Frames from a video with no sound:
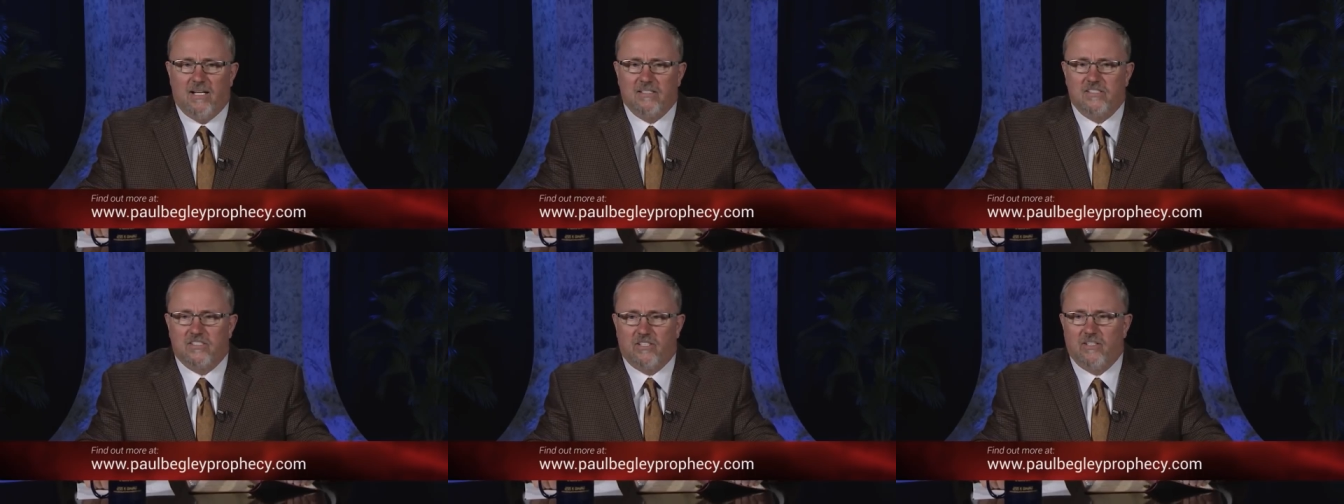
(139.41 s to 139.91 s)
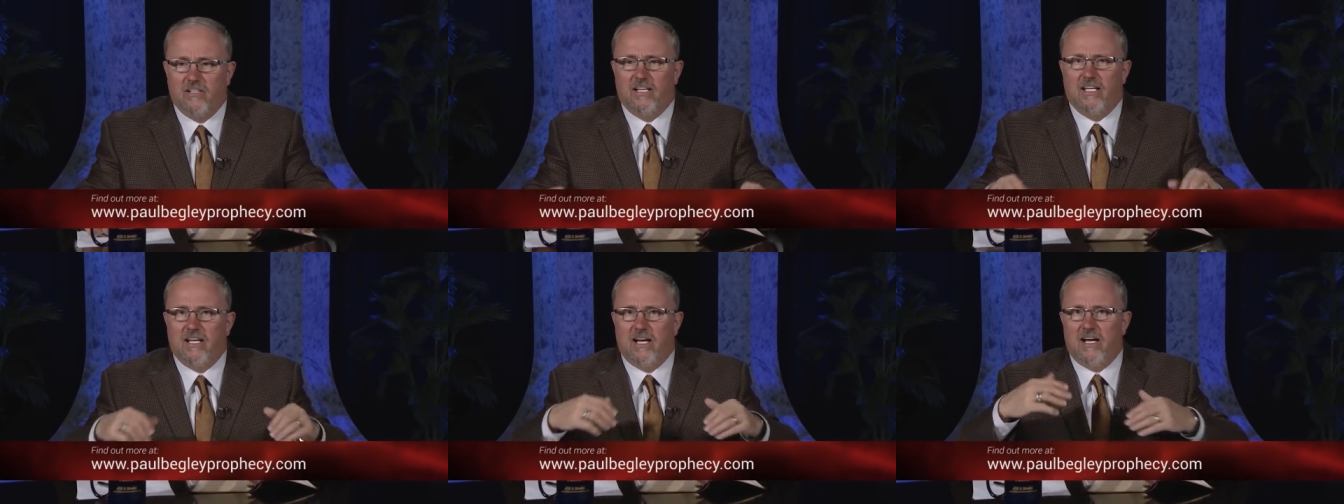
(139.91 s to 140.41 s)

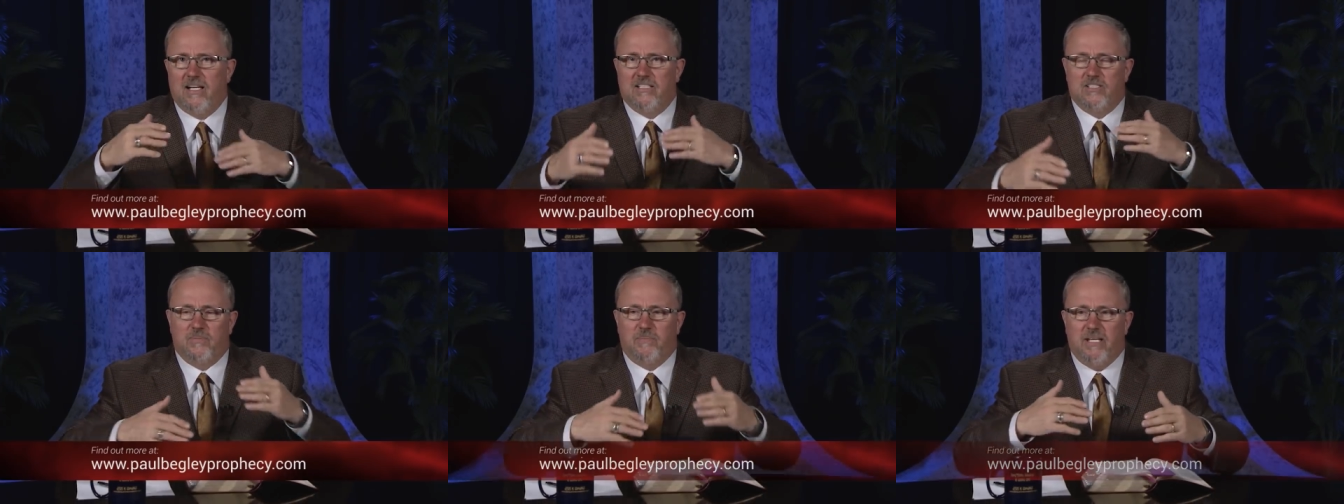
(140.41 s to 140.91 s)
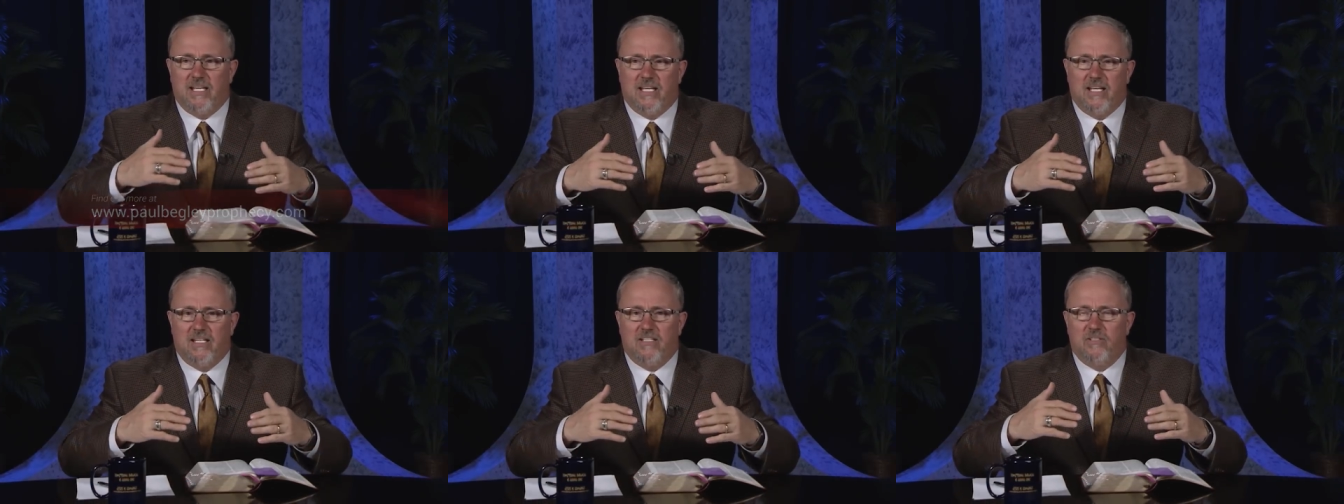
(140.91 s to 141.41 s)
Certainly God is
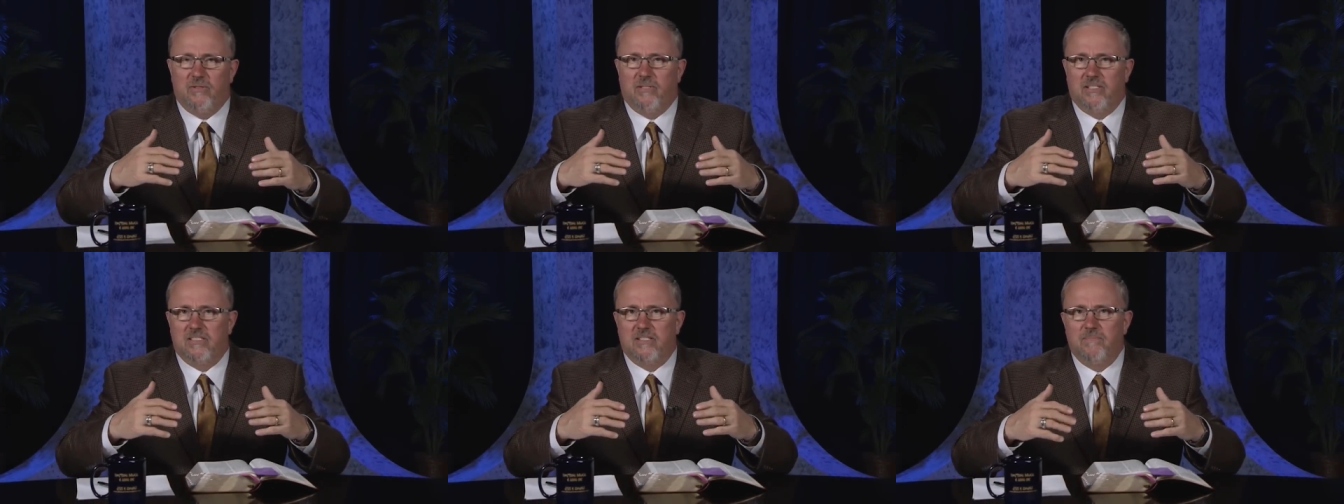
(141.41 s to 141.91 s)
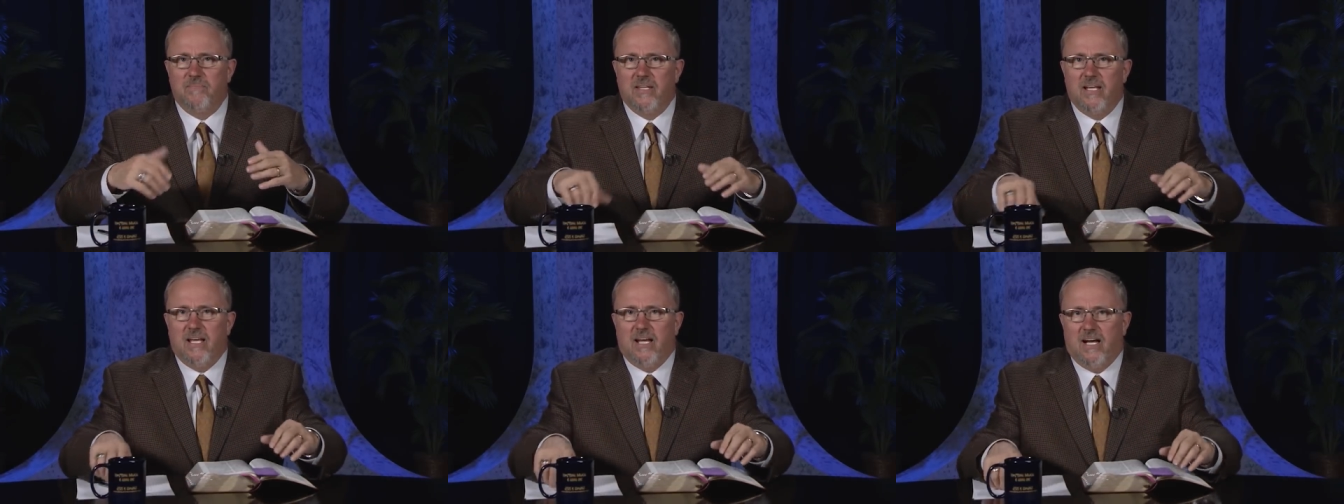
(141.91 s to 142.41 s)
speaking to us.
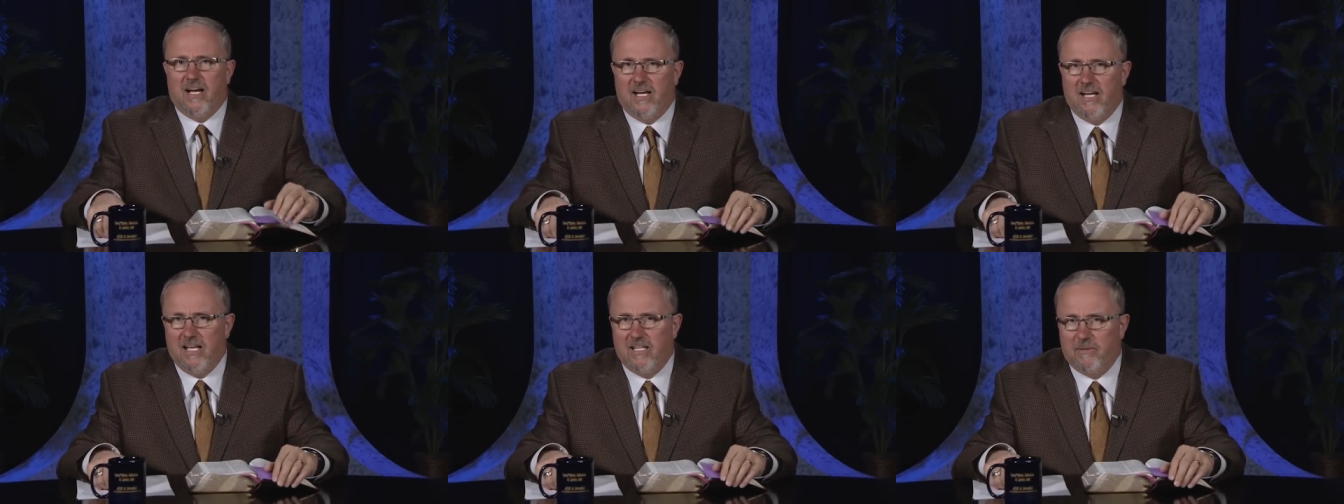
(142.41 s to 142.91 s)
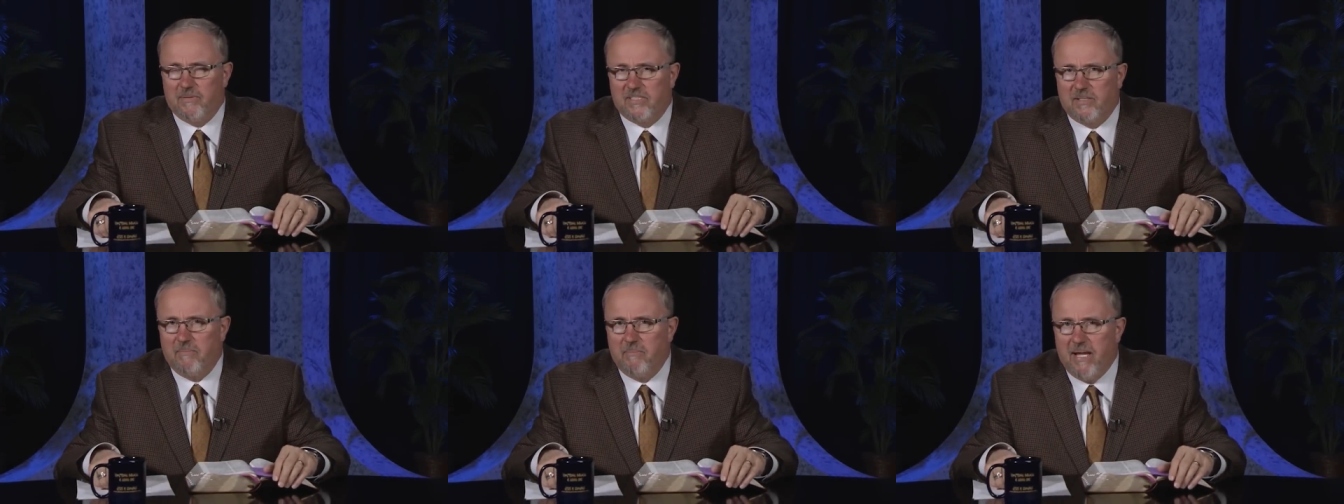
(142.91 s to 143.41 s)
And there was
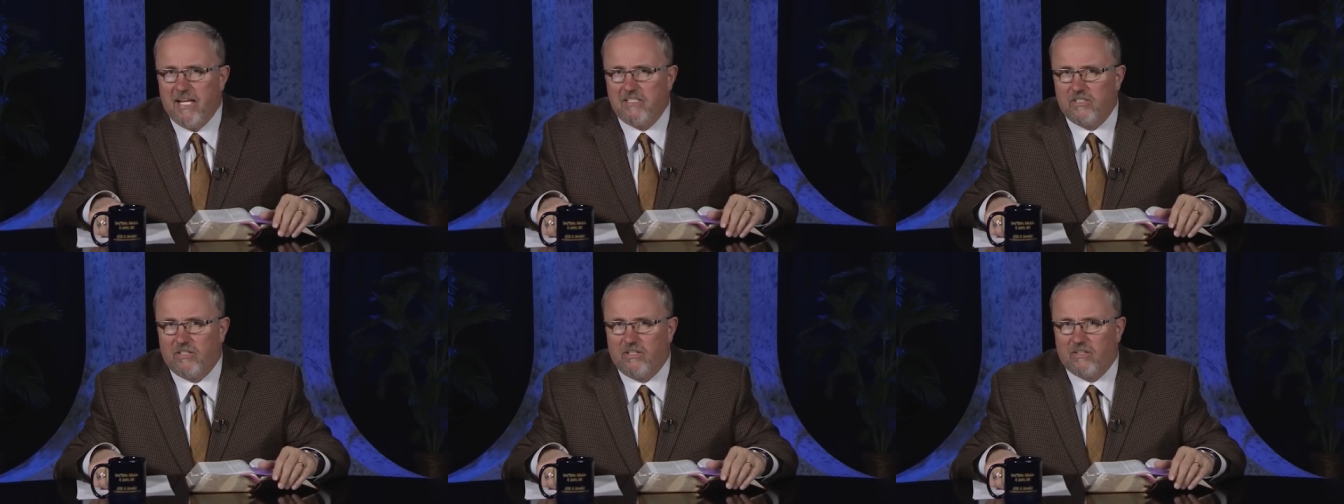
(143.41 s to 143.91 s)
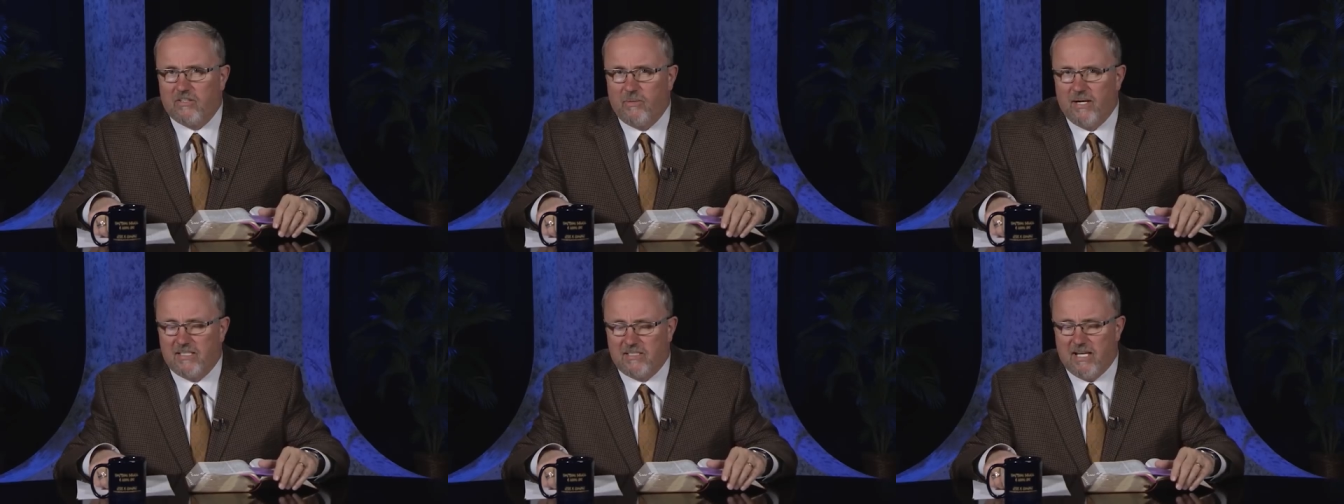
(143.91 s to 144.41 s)
some major
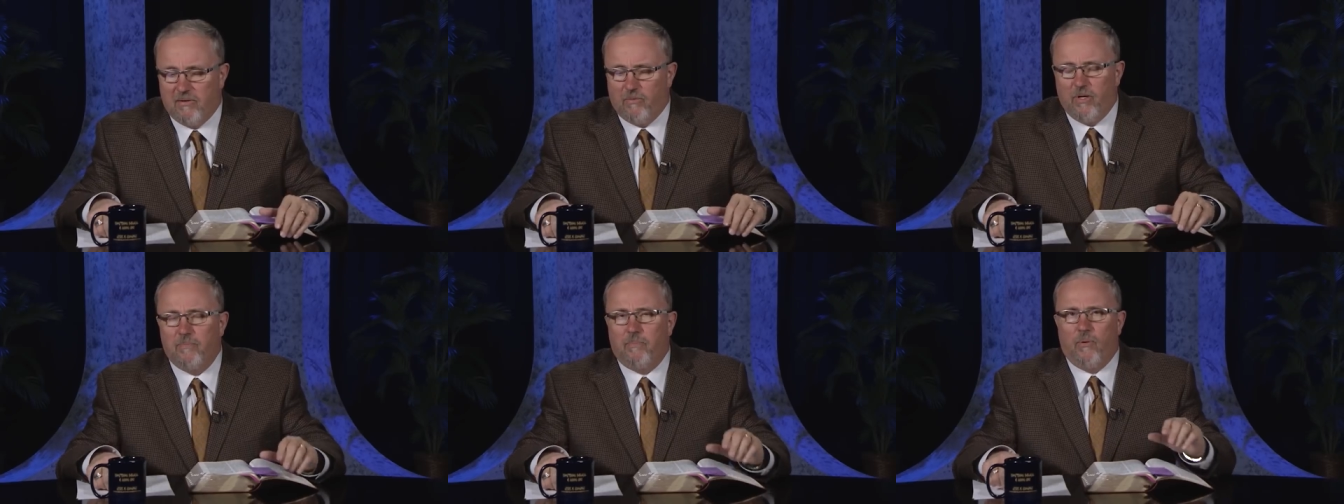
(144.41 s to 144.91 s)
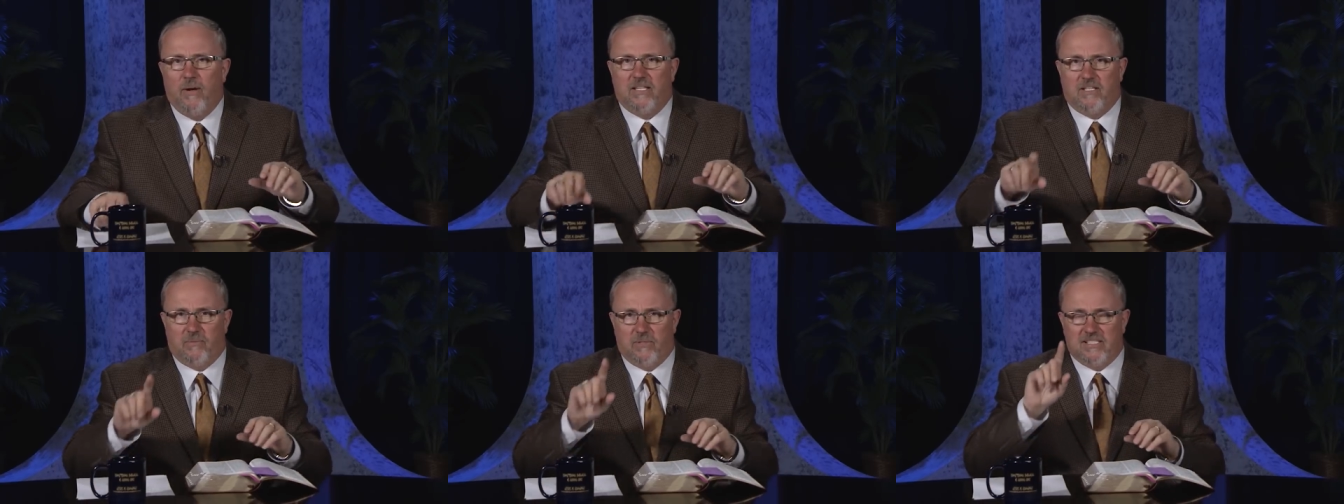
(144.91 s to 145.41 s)
earthquakes. At one point,
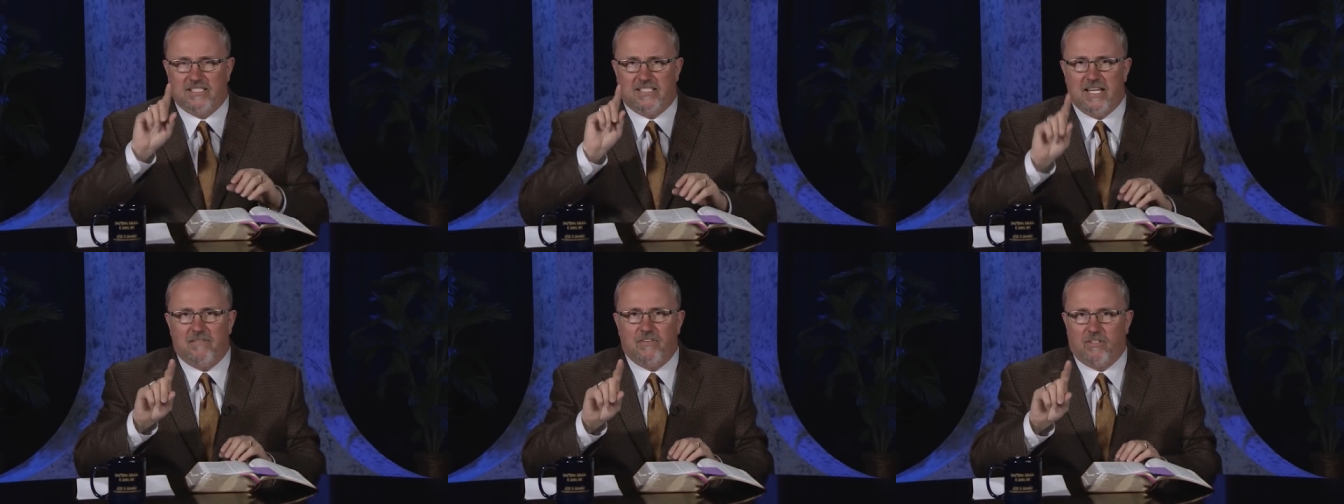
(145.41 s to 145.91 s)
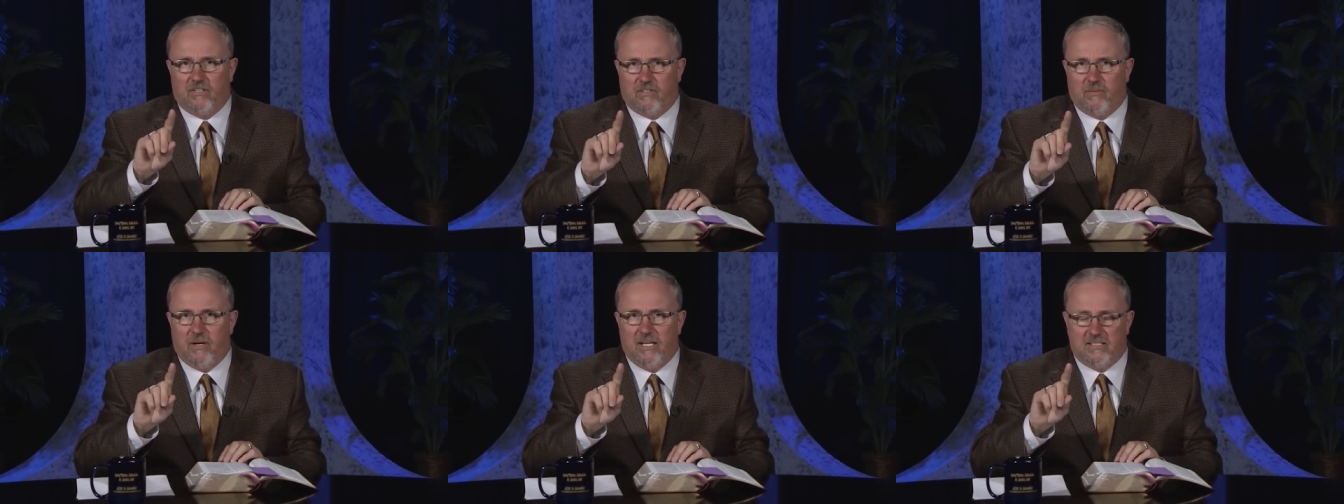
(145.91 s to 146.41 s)
there were seven
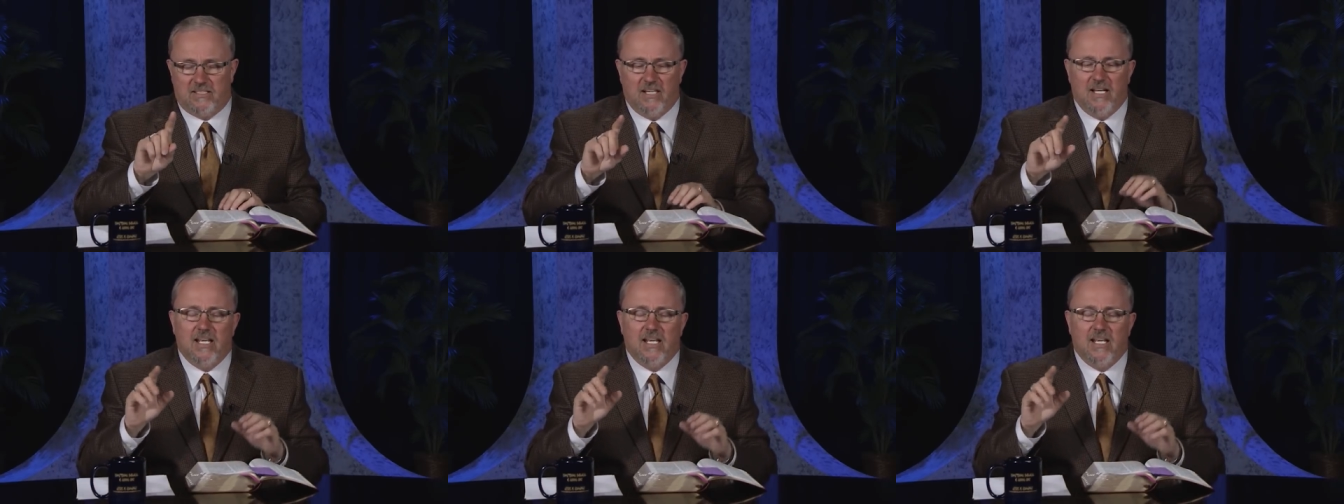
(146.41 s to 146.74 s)
earthquakes